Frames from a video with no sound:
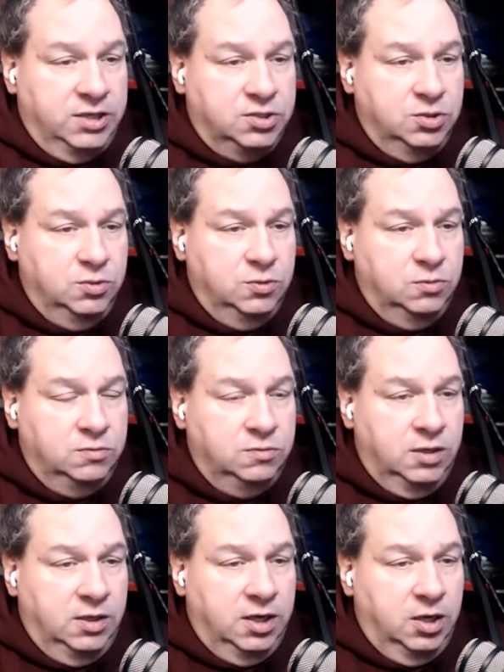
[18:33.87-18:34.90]
you
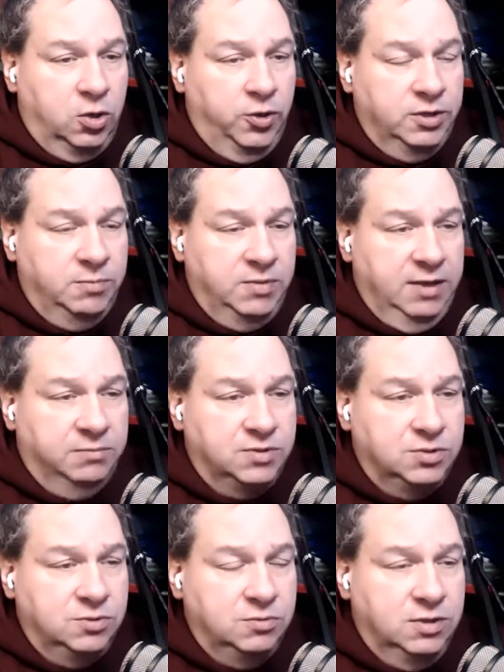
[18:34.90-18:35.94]
are going to be able
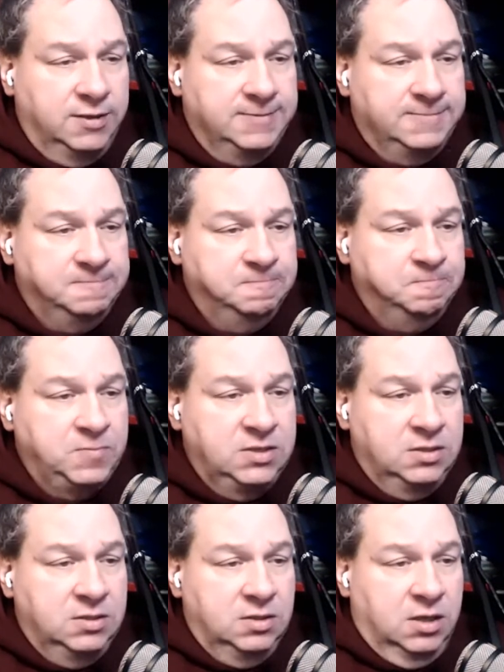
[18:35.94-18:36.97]
to
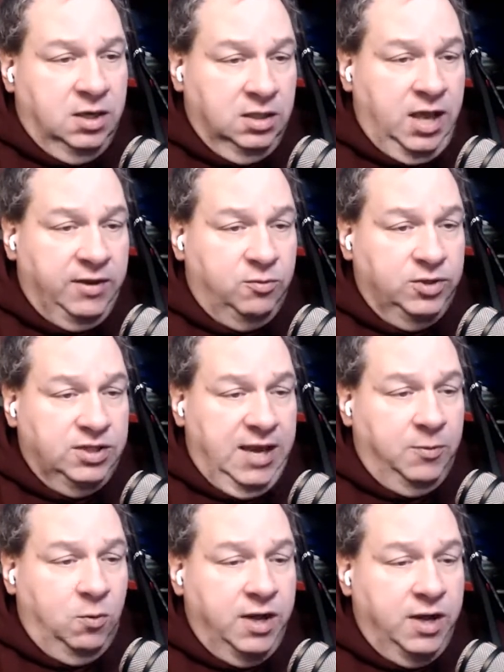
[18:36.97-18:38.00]
unlock with the
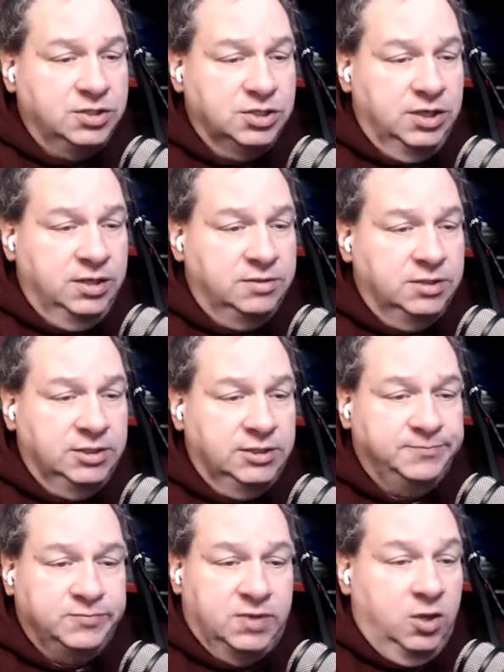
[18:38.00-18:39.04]
Apple Watch,
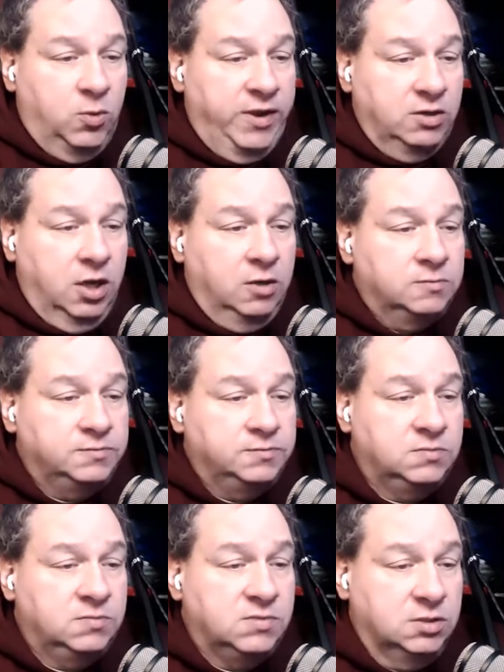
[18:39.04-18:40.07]
and away you go.
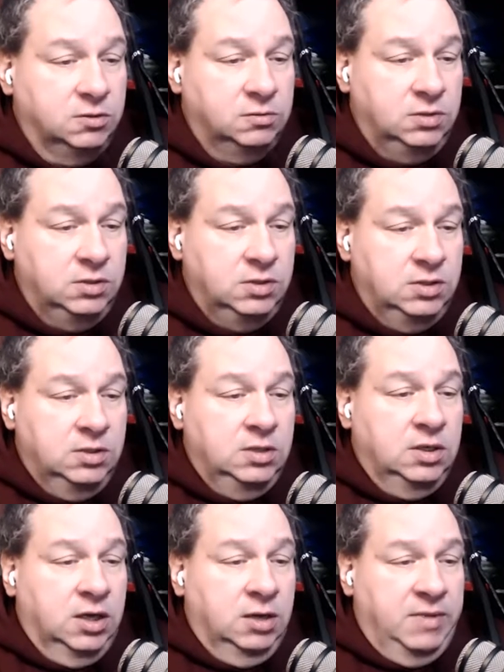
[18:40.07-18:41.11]
So,
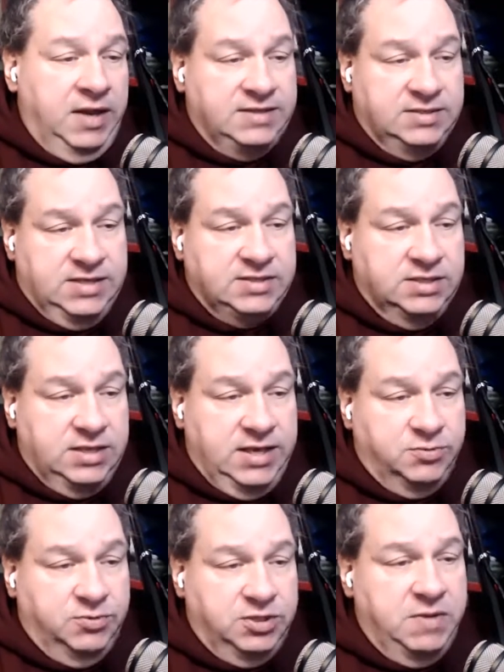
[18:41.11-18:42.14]
and as it says,
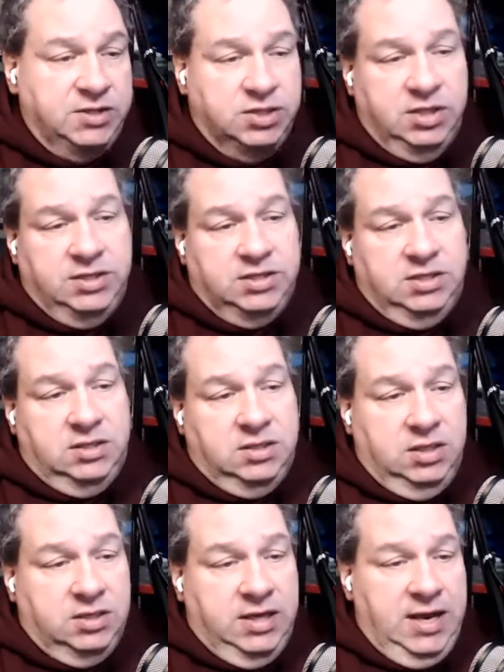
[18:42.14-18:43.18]
as we just mentioned,
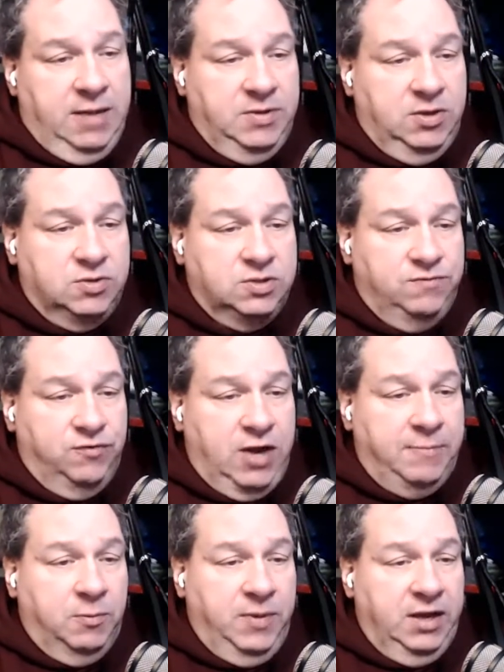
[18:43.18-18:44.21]
it cannot be used for
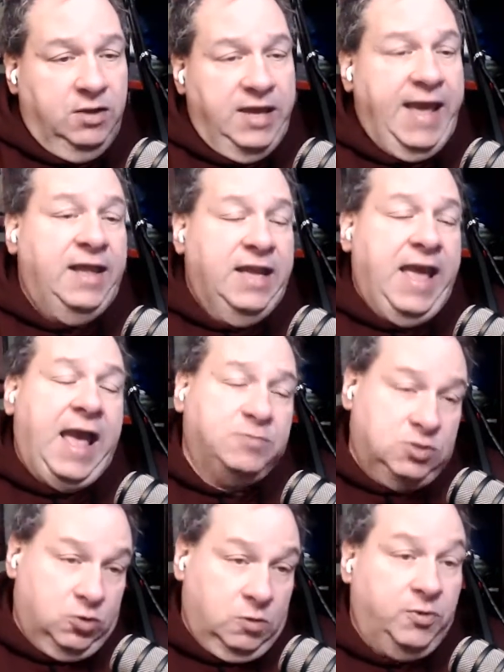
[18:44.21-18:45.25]
Apple Pay or any
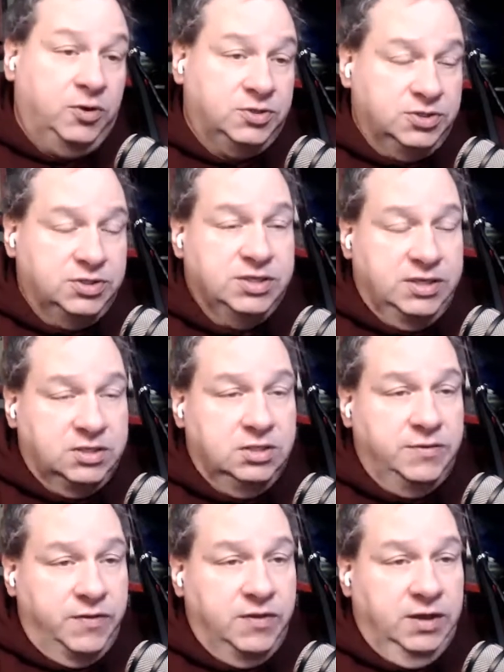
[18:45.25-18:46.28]
App Store purchases. That's
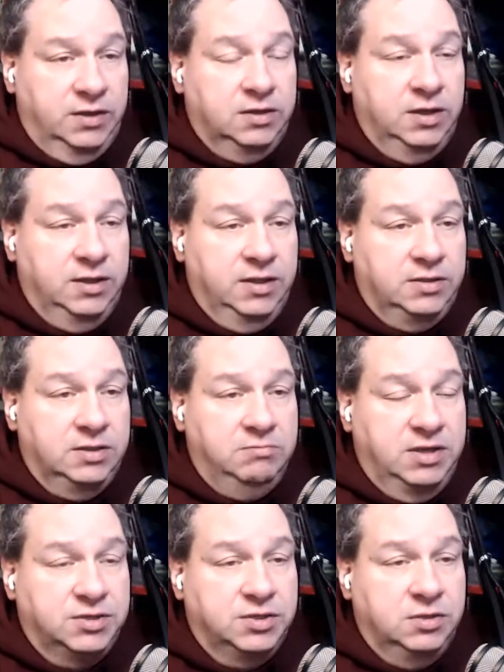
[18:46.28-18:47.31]
another thing that didn't
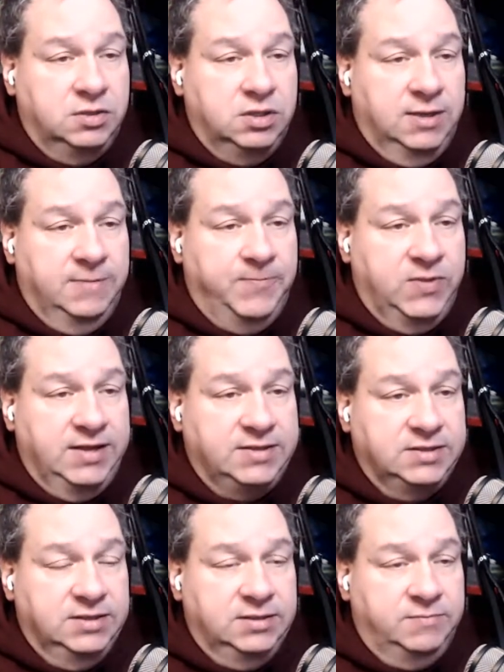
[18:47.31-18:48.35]
mention,
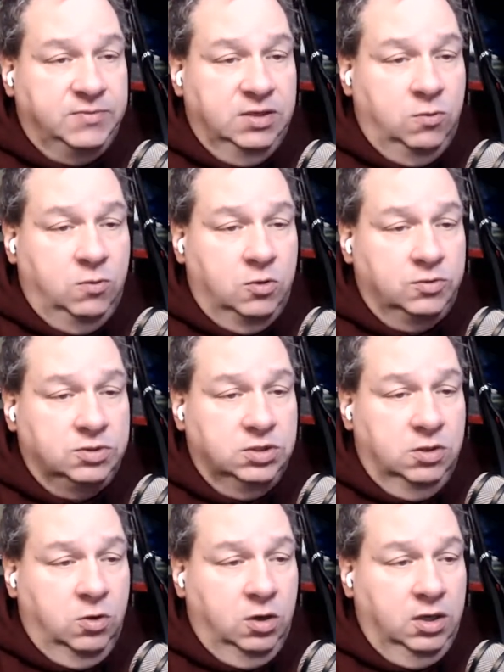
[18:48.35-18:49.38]
that it won't
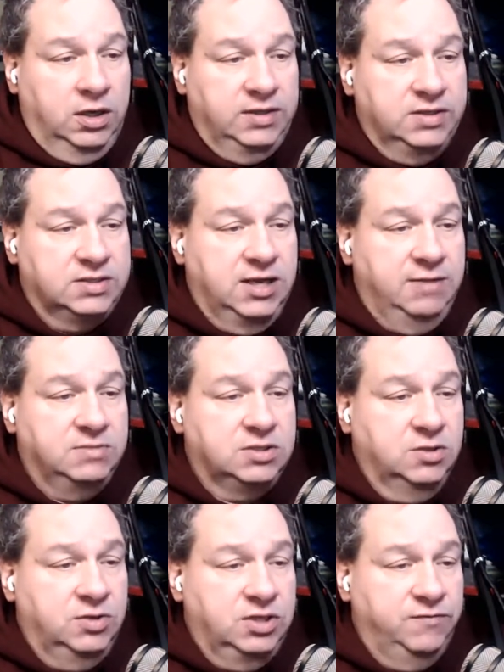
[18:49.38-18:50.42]
work at this time.
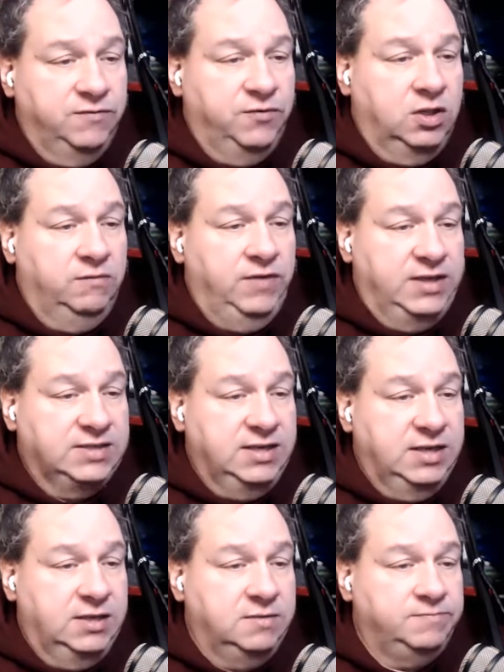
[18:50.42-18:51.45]
Still needs a full Face
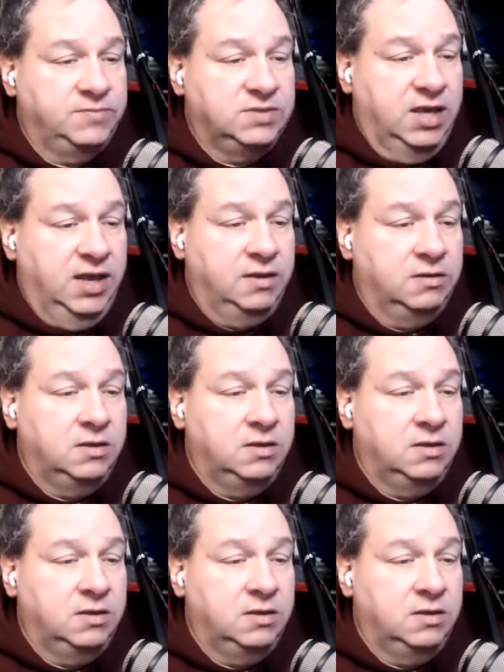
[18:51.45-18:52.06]
ID scan.